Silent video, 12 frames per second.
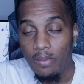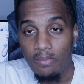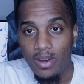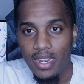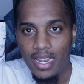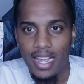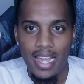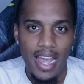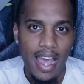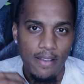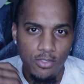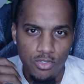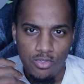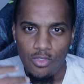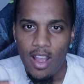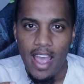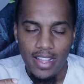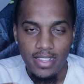But I've
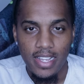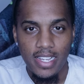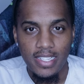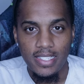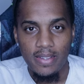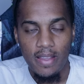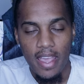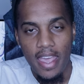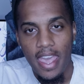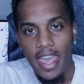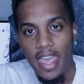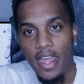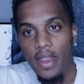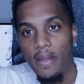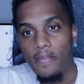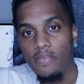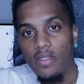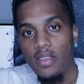tried things, and
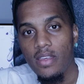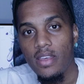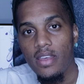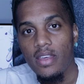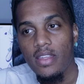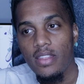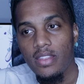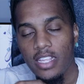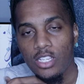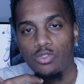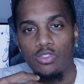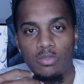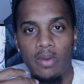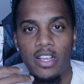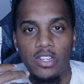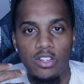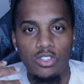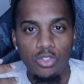this was my
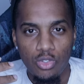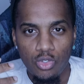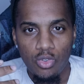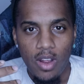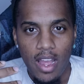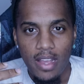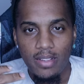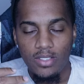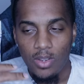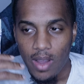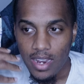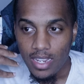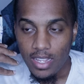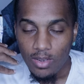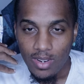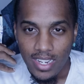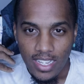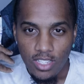year to try. So I
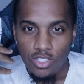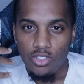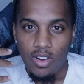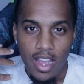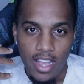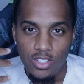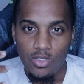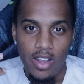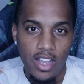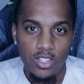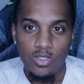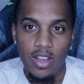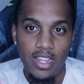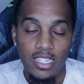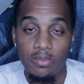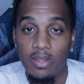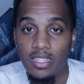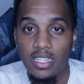literally tried, tried, tried
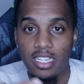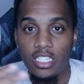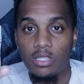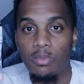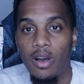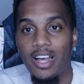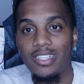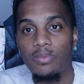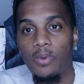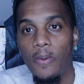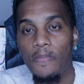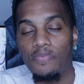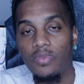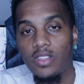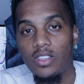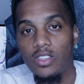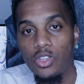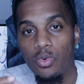as many things as possible.
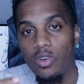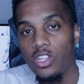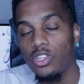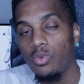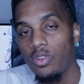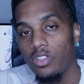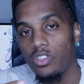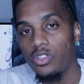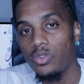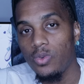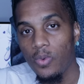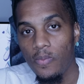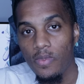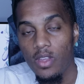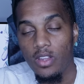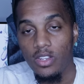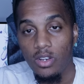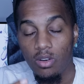2022,
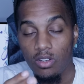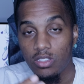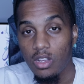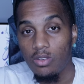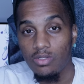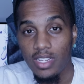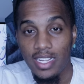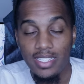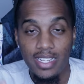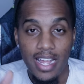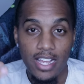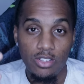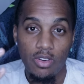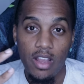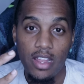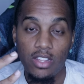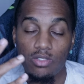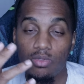there are certain things that I
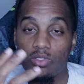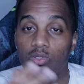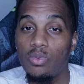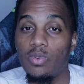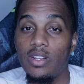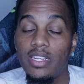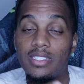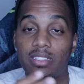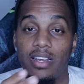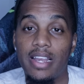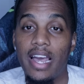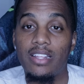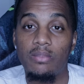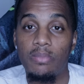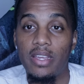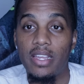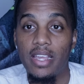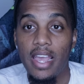tried in 2021 that stuck out to
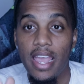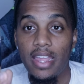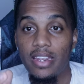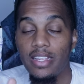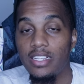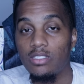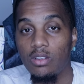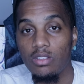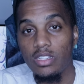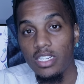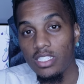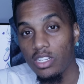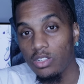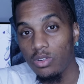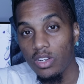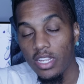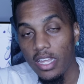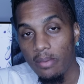me, and these are things that's
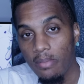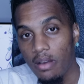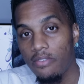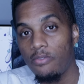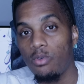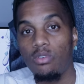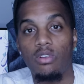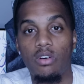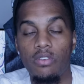going to get my full